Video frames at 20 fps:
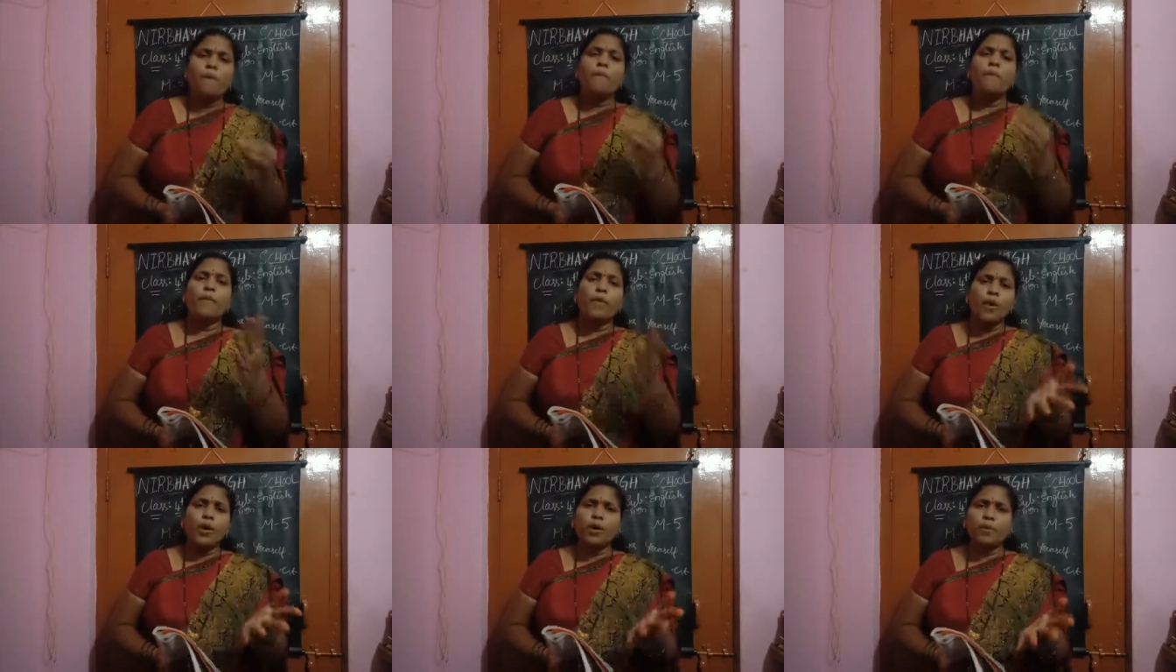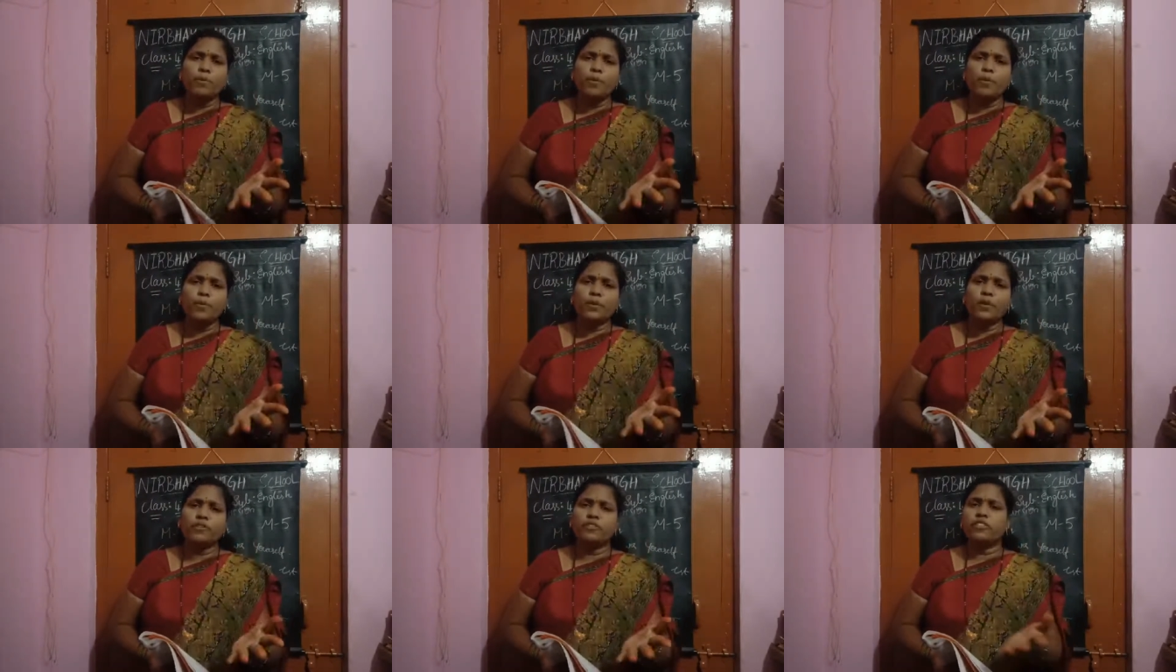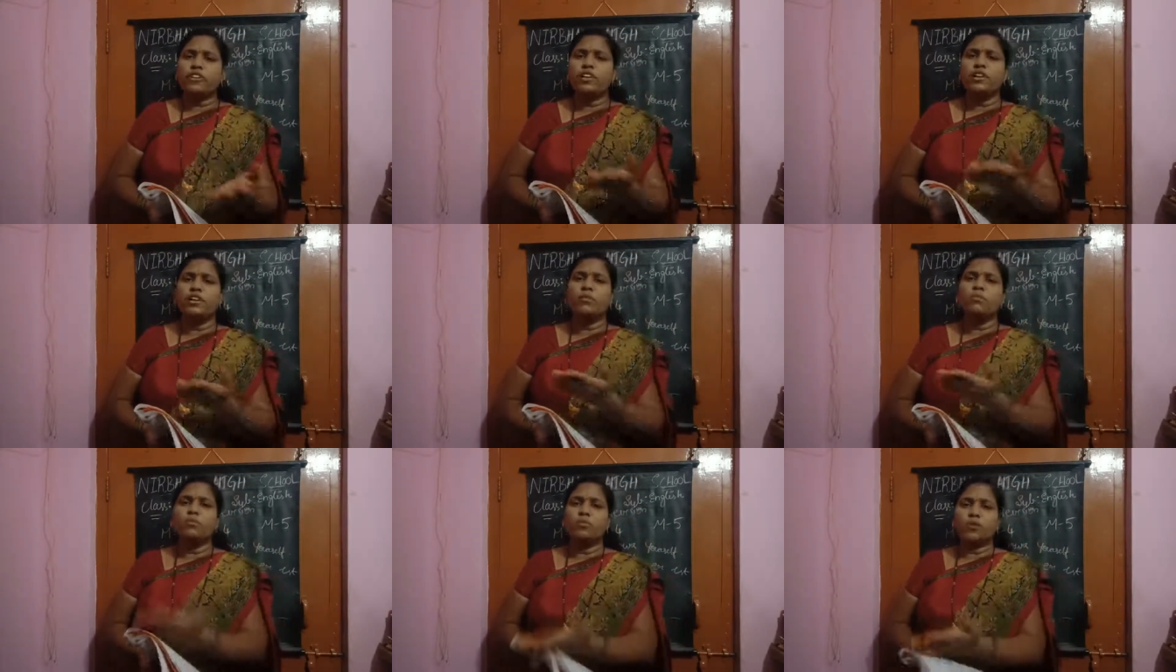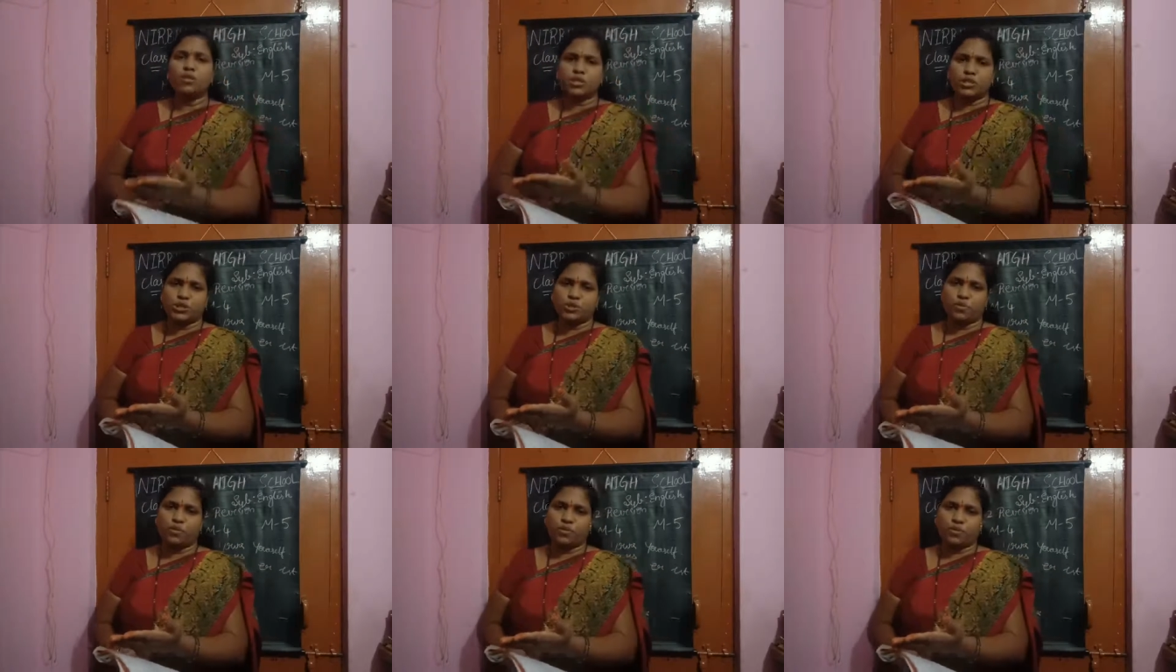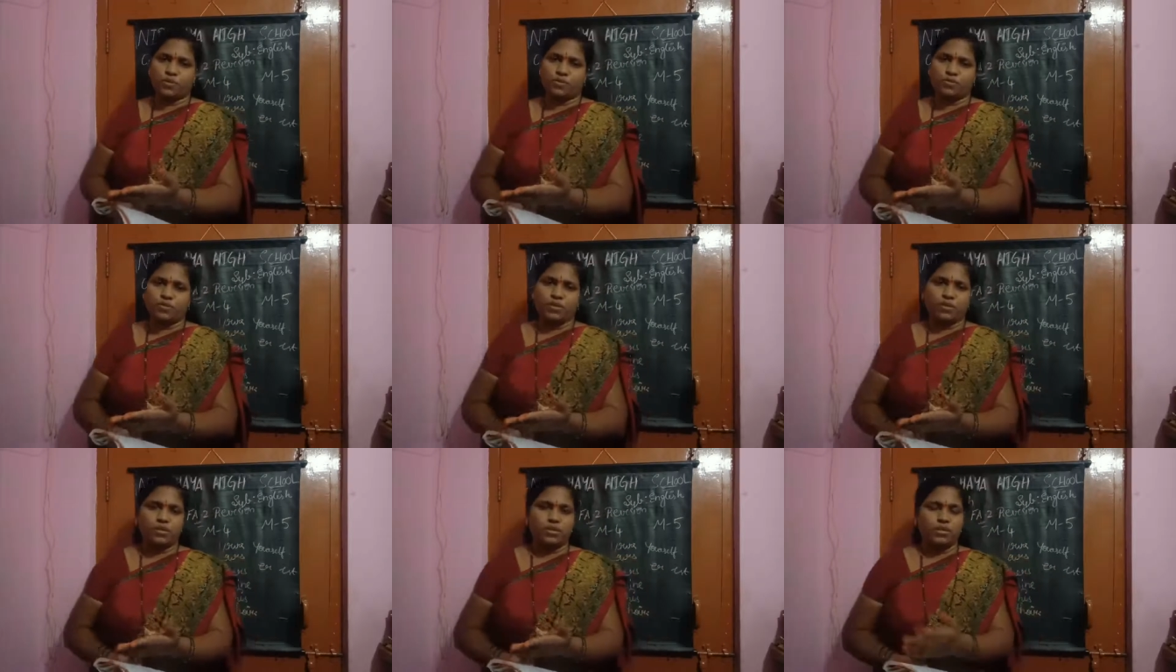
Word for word: more beautiful most beautiful